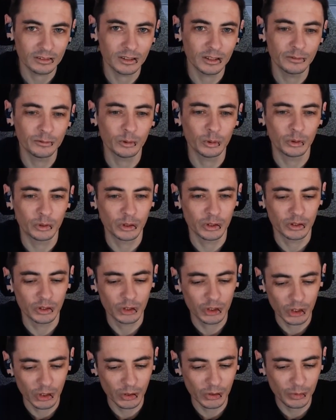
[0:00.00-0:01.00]
If you enjoyed the
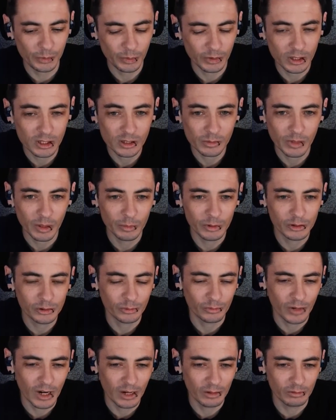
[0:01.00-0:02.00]
show, please remember to
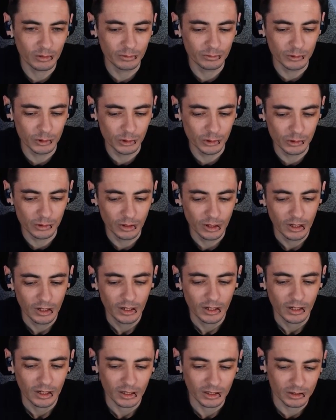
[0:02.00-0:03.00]
rate, review,
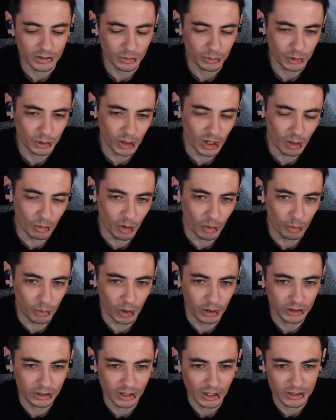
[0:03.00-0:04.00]
and subscribe on
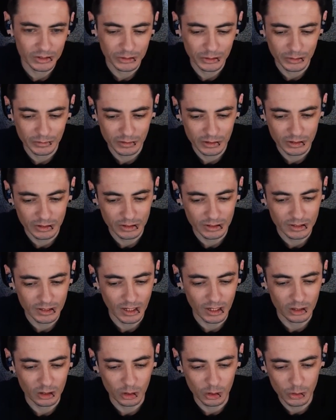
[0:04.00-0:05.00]
podcast services
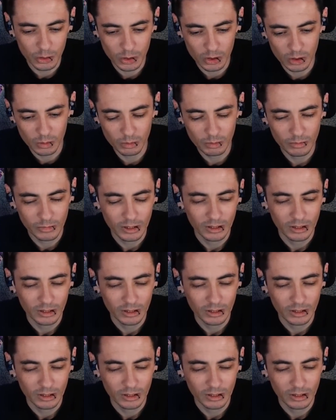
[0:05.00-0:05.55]
and YouTube.